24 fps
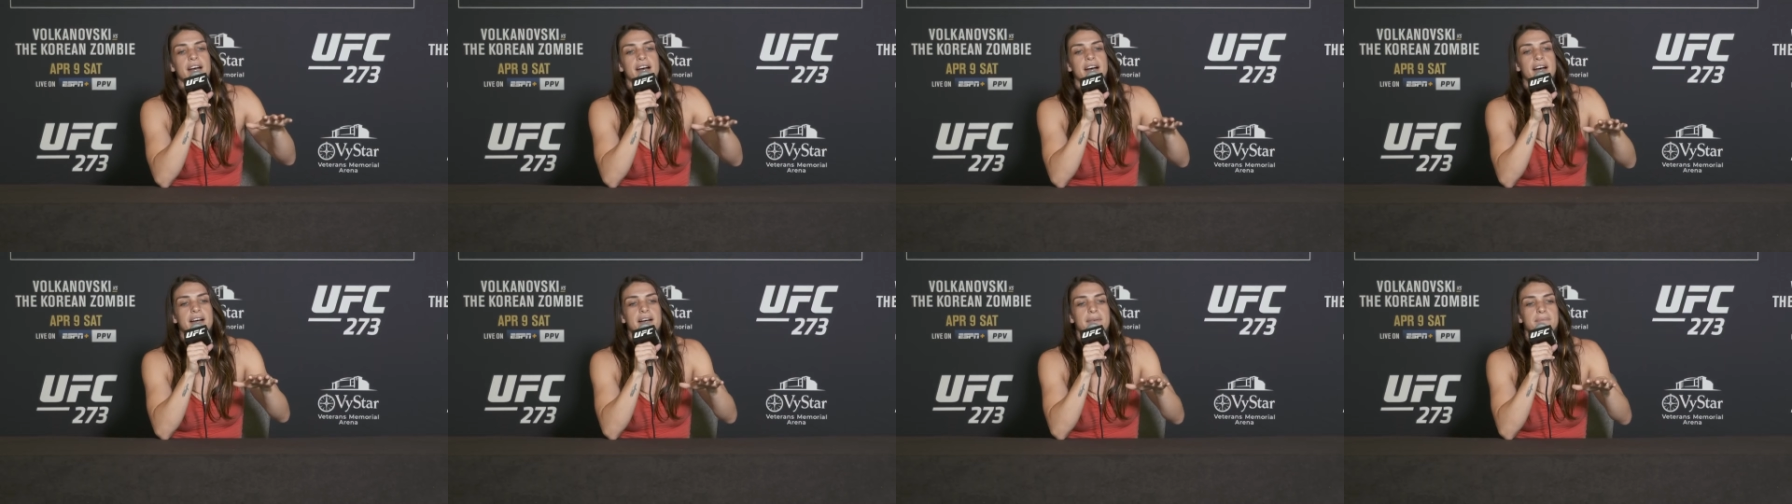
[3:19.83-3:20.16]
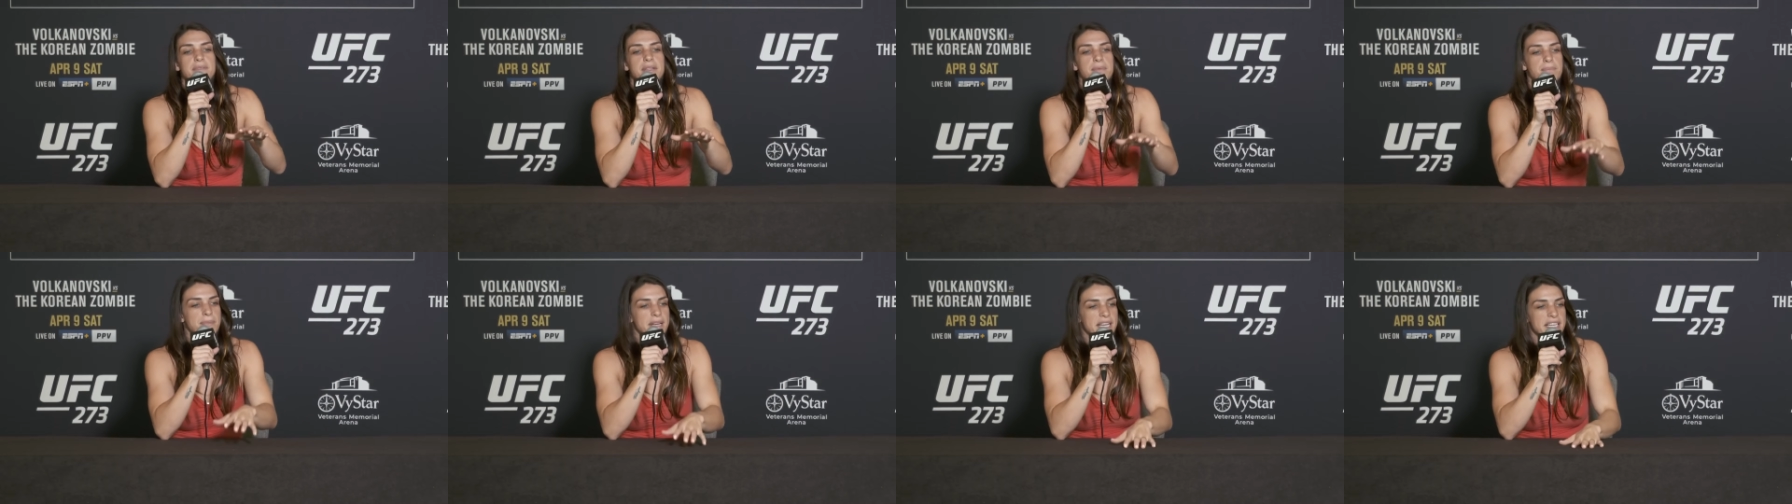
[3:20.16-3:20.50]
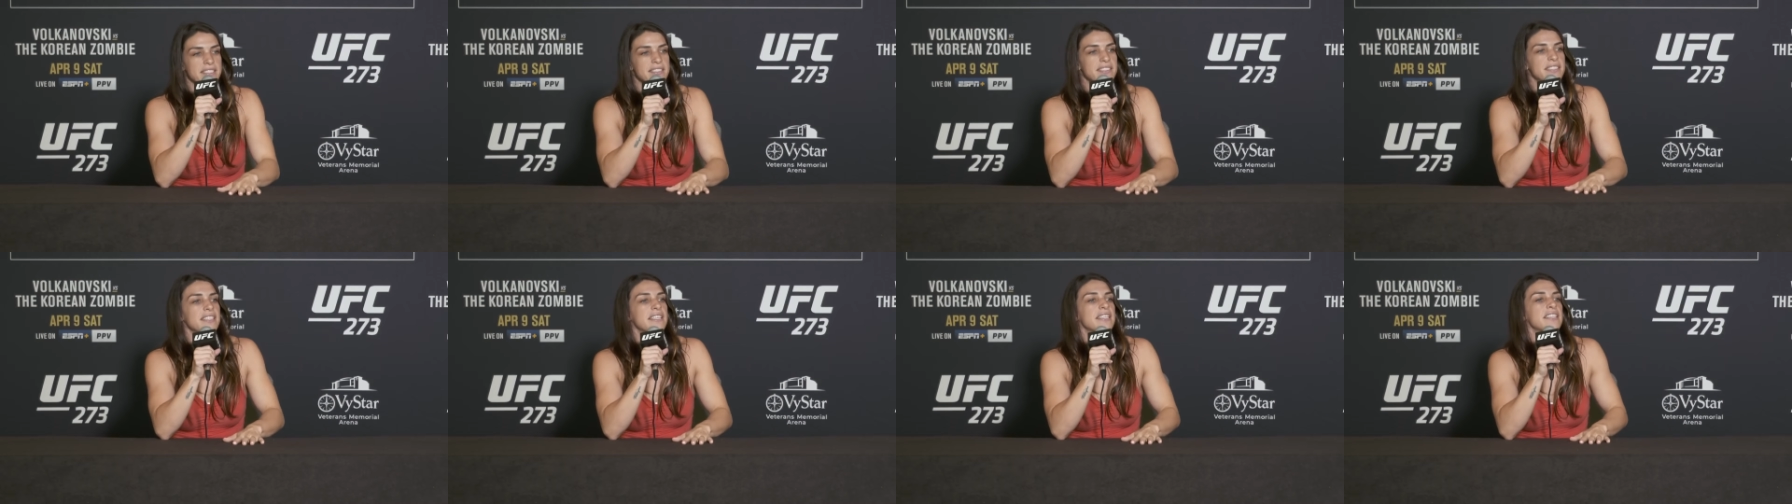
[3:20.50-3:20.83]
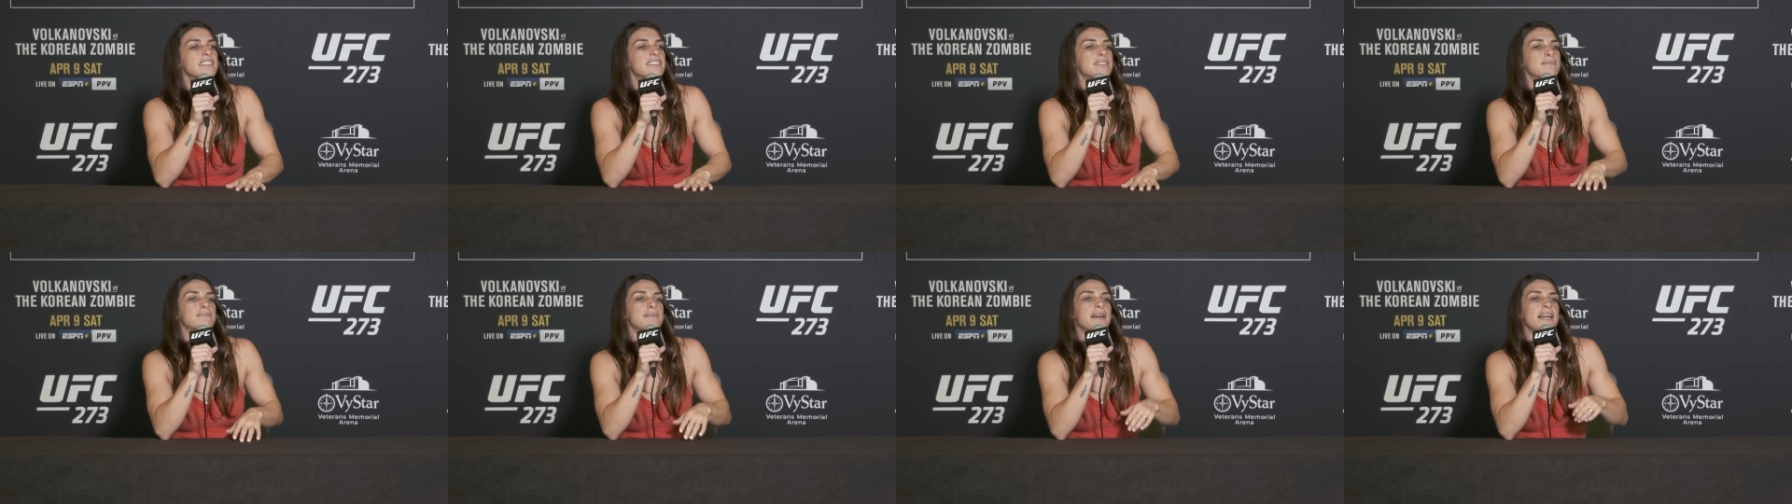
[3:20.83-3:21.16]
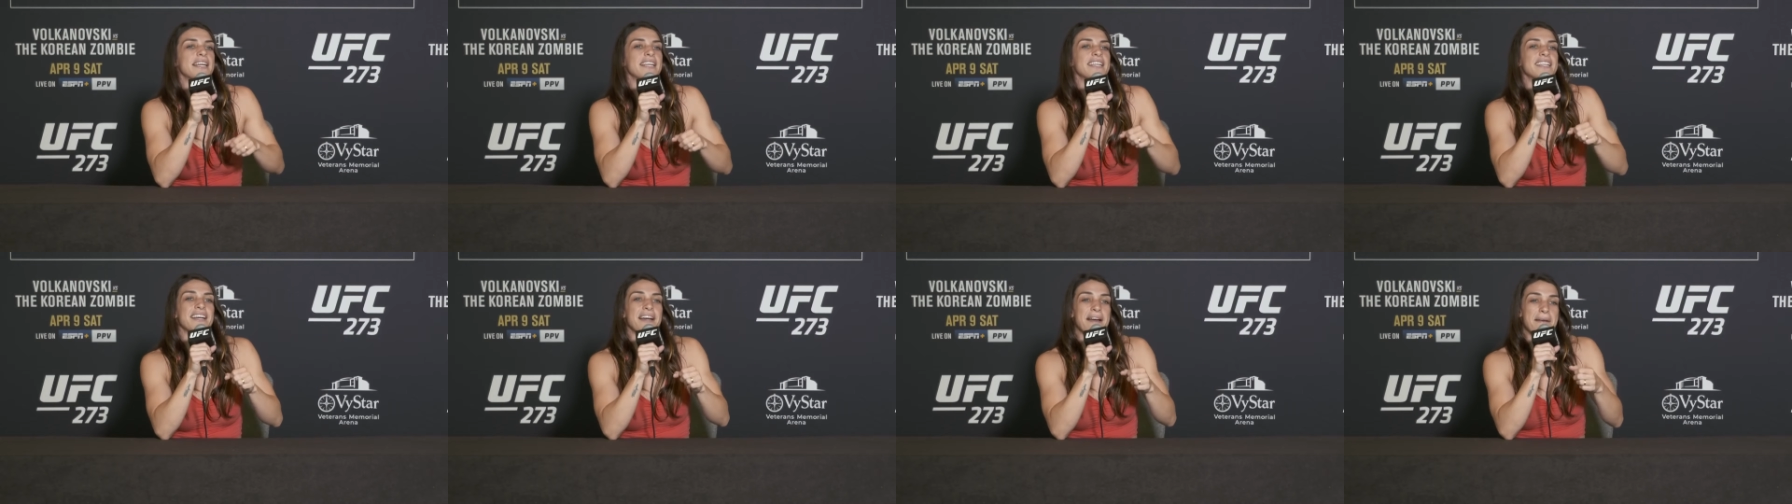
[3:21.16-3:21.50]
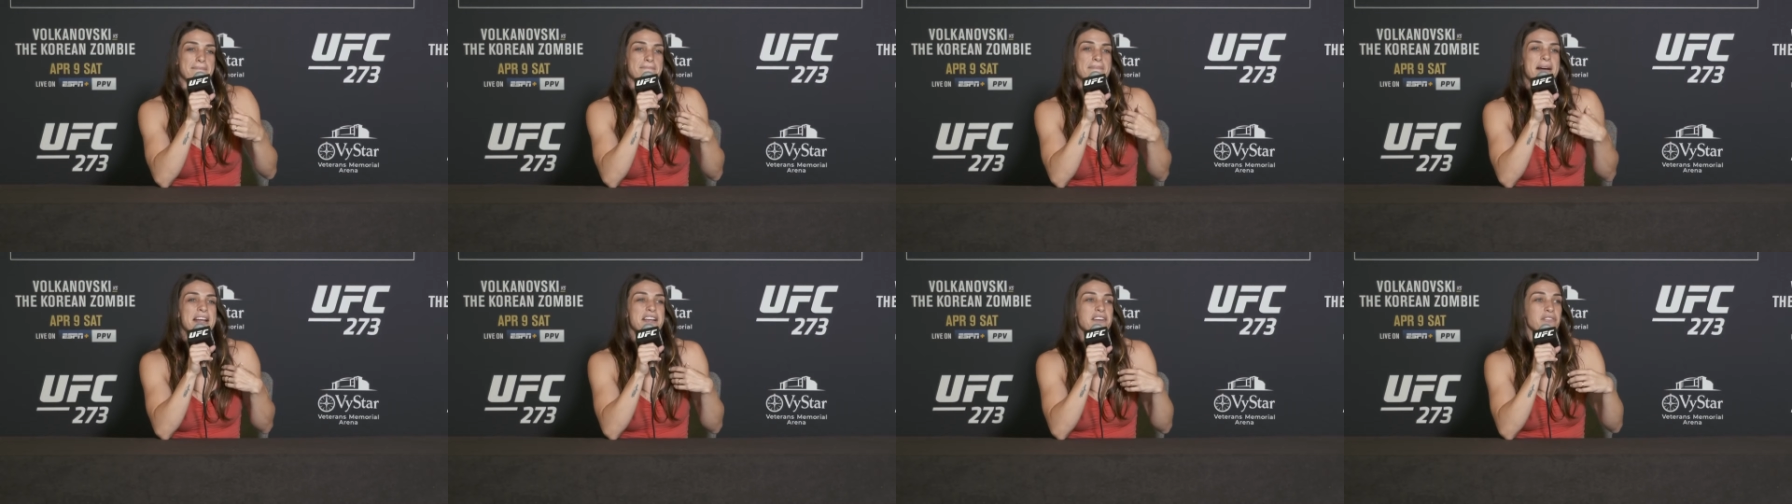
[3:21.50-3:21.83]
um, the basics, my
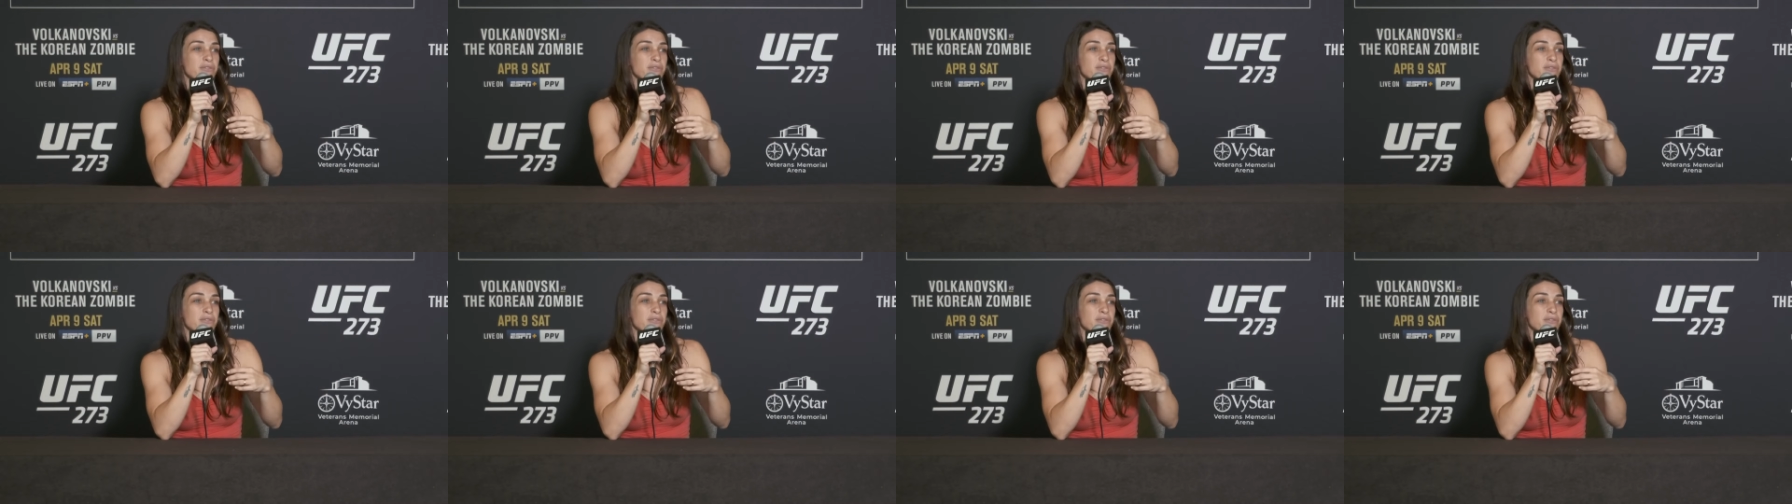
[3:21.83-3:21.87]
my